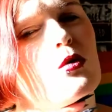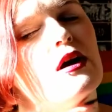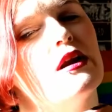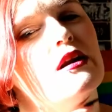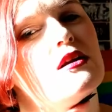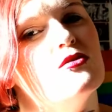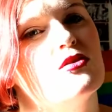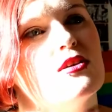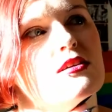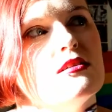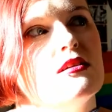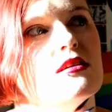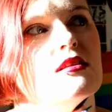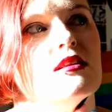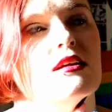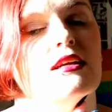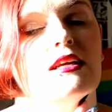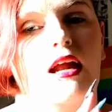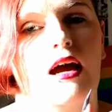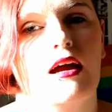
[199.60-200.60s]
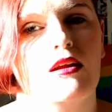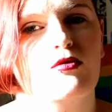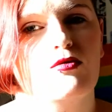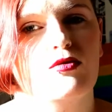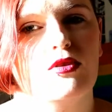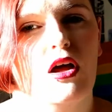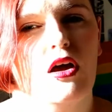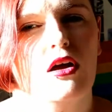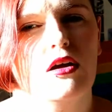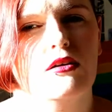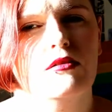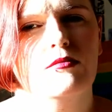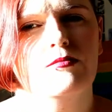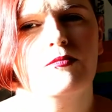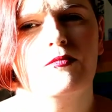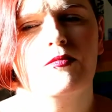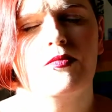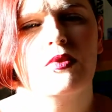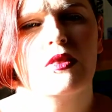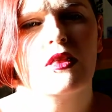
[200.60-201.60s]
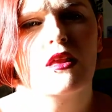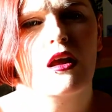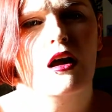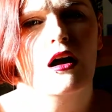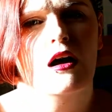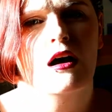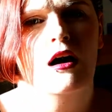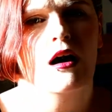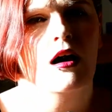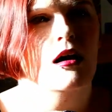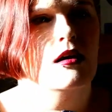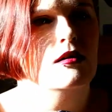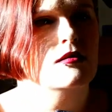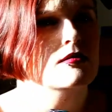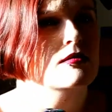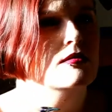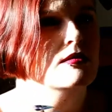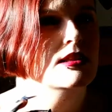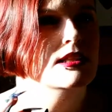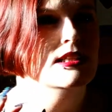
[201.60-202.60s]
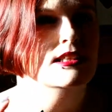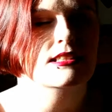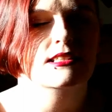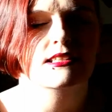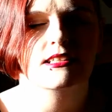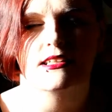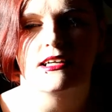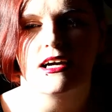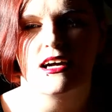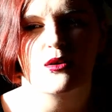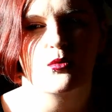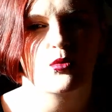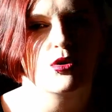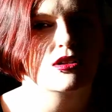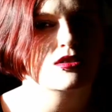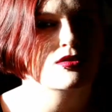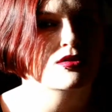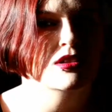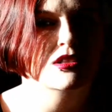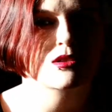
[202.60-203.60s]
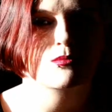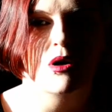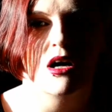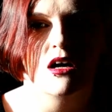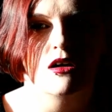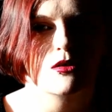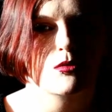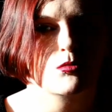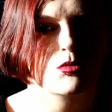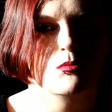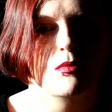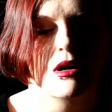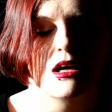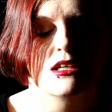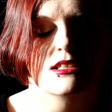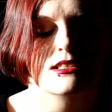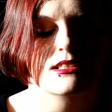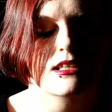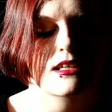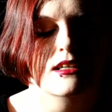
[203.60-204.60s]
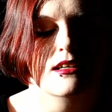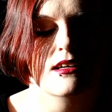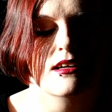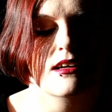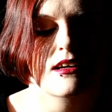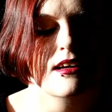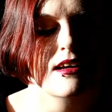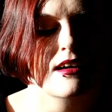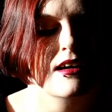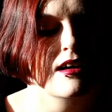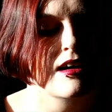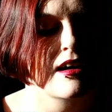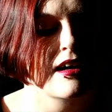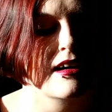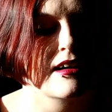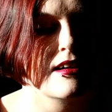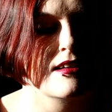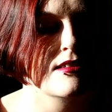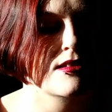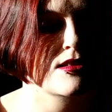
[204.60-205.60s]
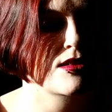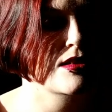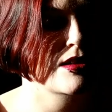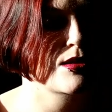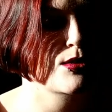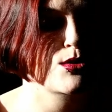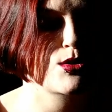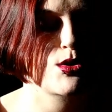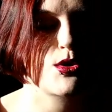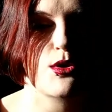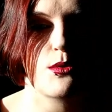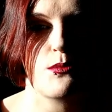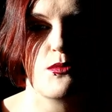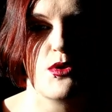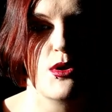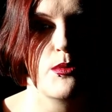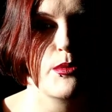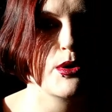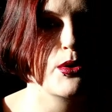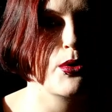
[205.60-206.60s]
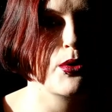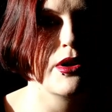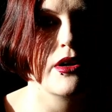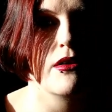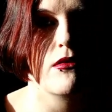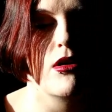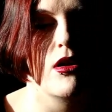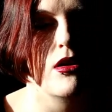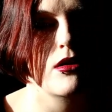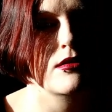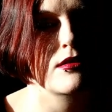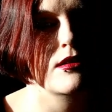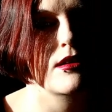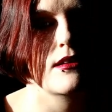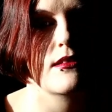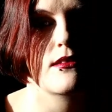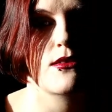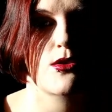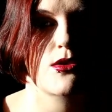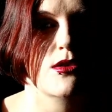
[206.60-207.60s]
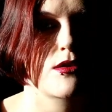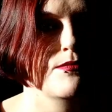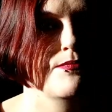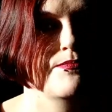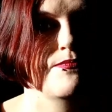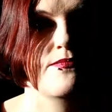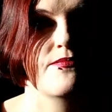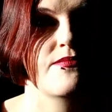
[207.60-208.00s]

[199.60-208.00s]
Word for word: Quite interesting, The Night Flyer. Uh, this guy works for this paranormal magazine and there's some rumour going around that there's a